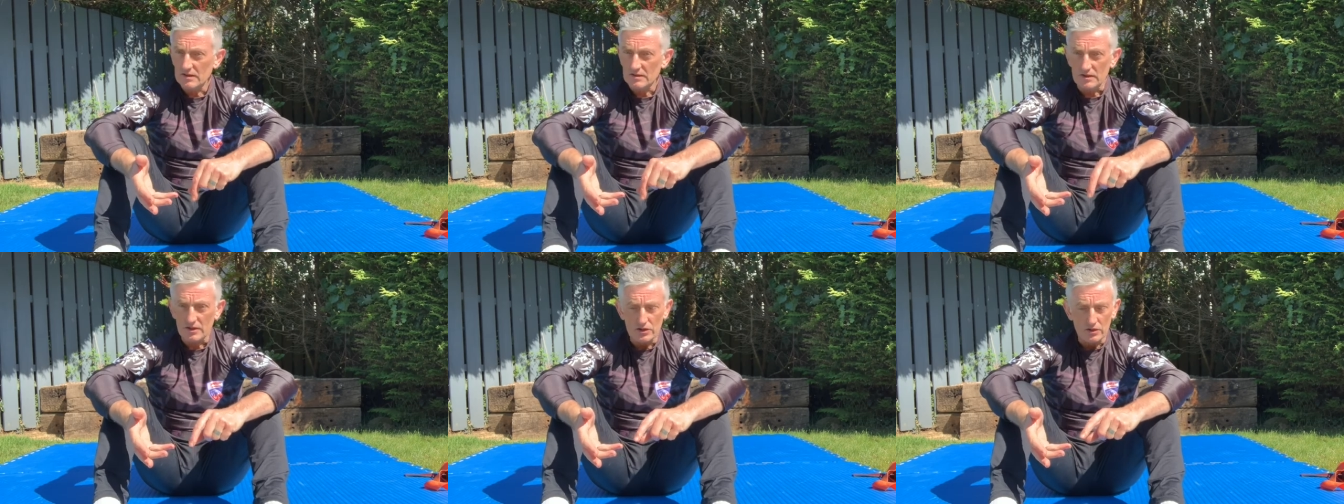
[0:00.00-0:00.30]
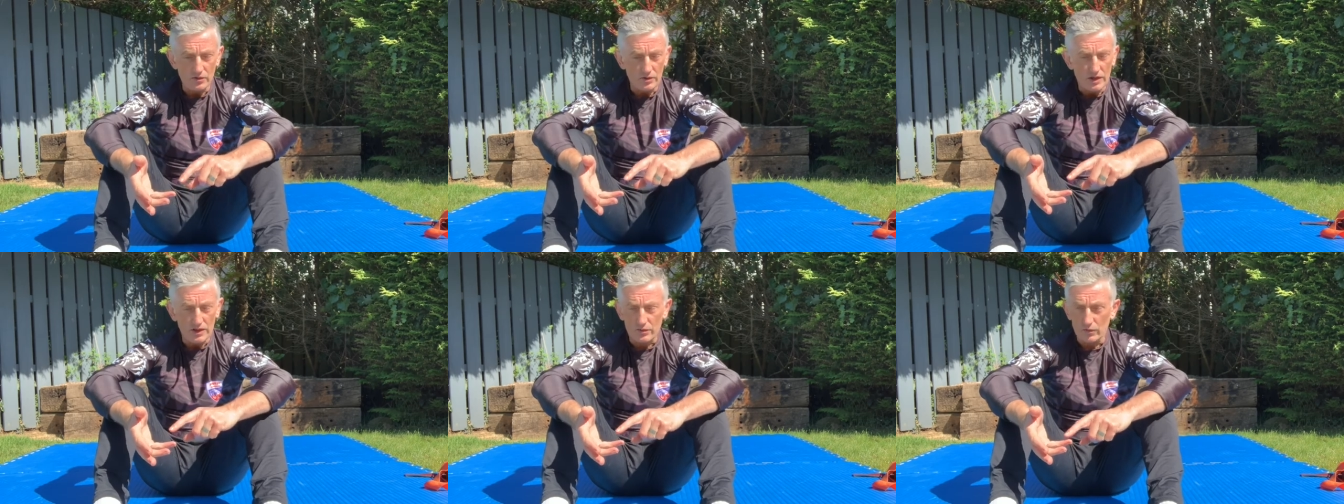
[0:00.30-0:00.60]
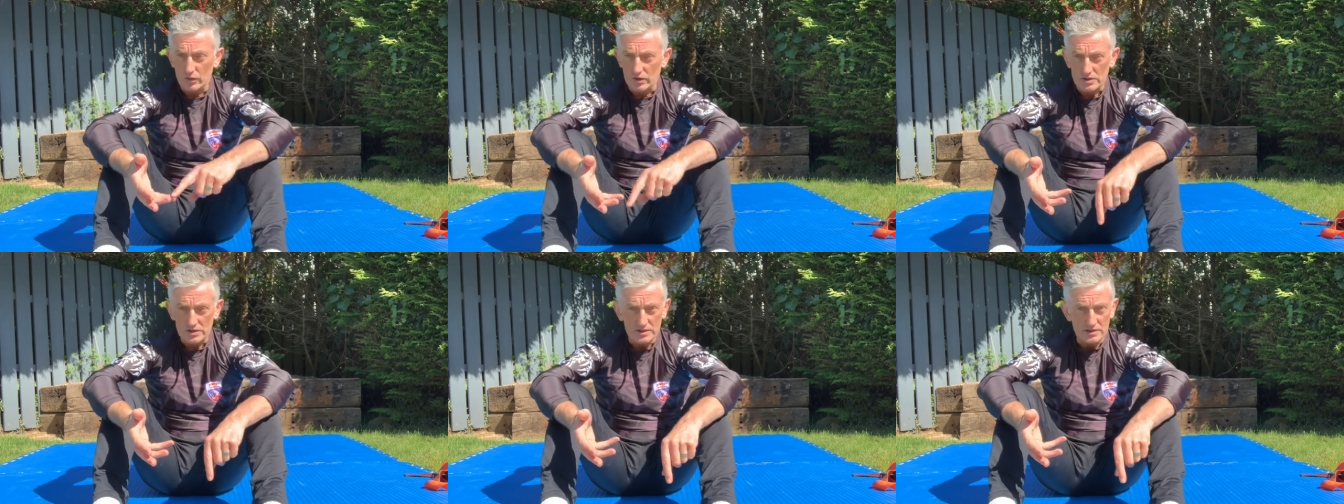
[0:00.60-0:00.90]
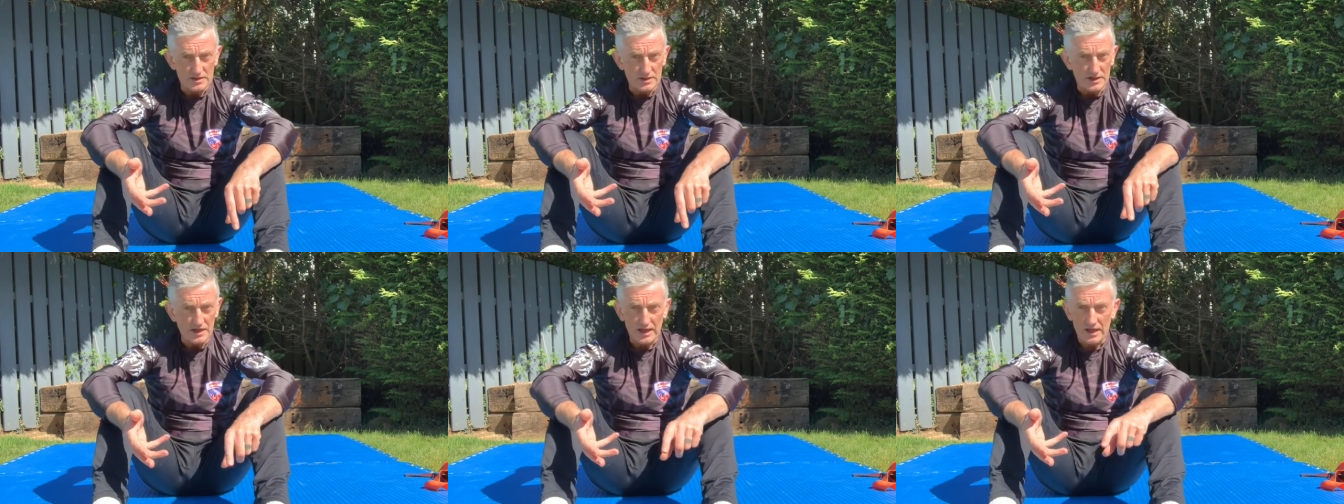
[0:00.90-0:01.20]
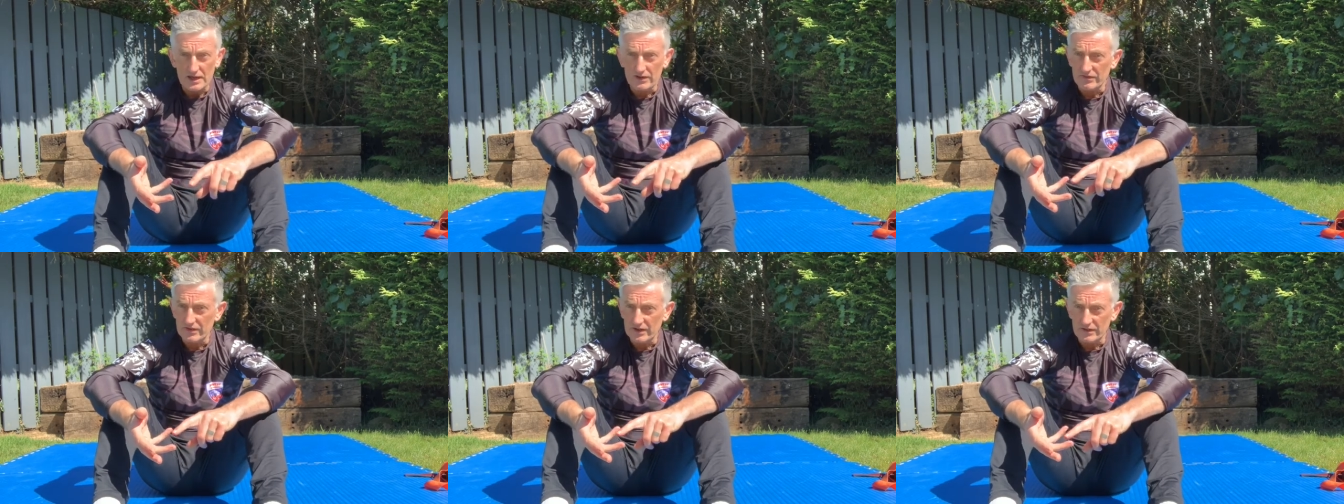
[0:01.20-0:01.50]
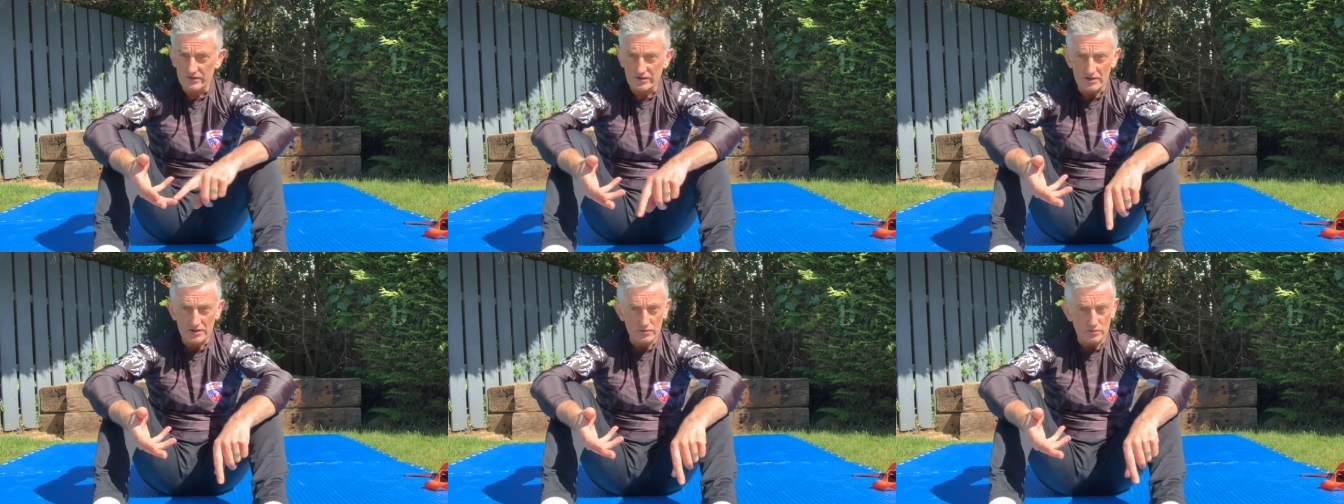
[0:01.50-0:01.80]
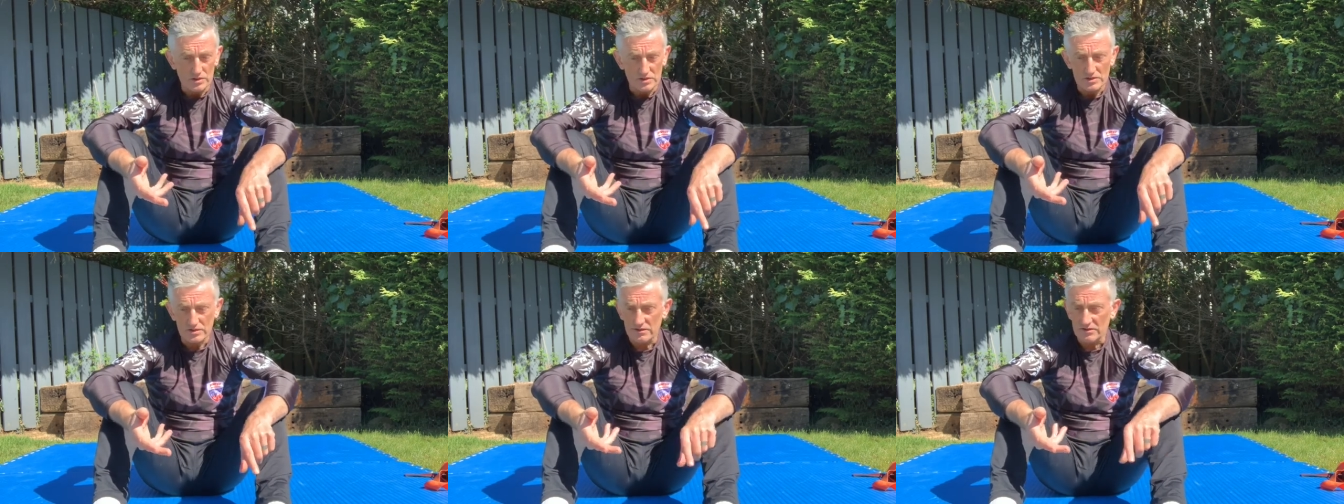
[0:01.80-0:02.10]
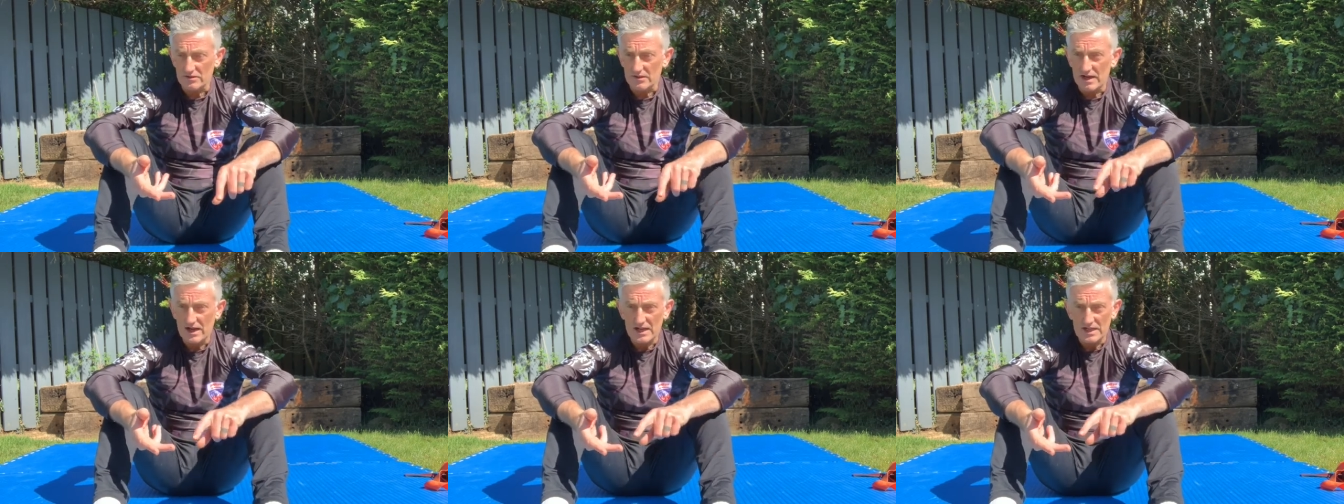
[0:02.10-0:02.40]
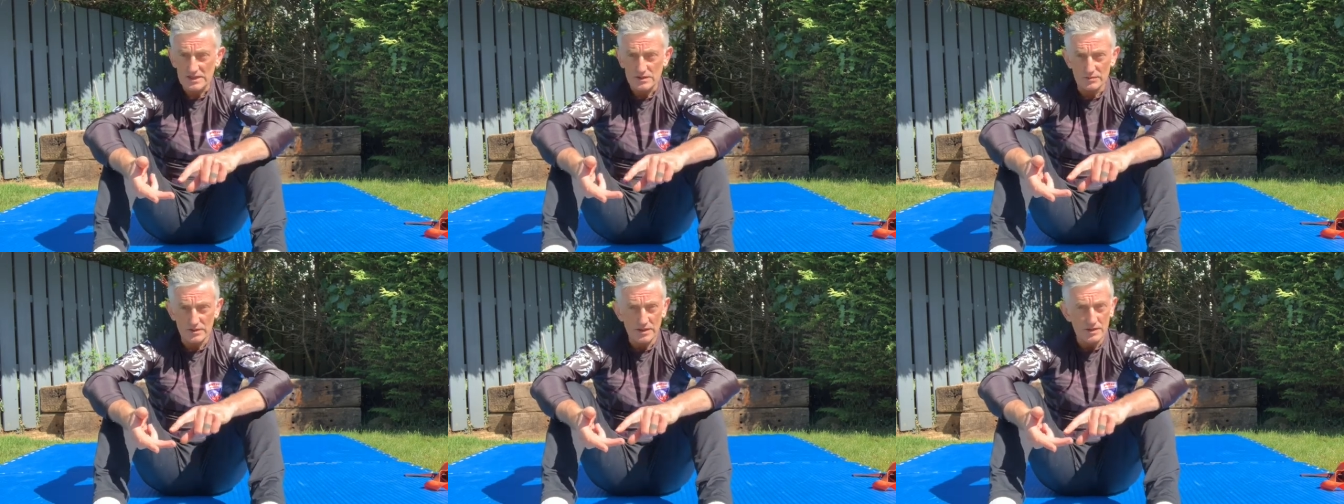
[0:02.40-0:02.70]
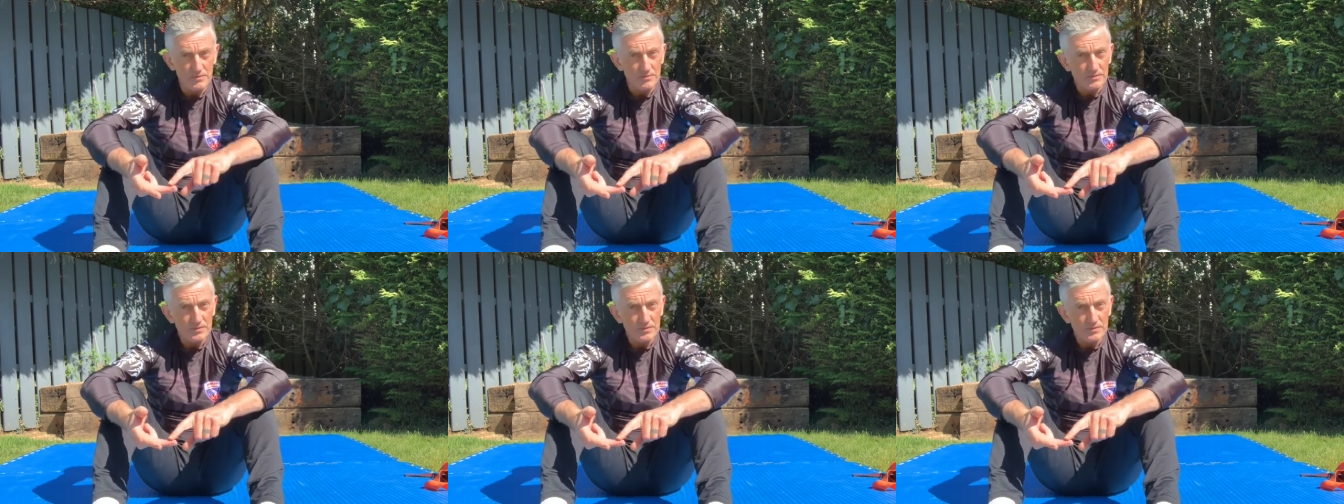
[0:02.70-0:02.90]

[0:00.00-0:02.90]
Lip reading: You know, it worsens their hay fever, worsens their asthma,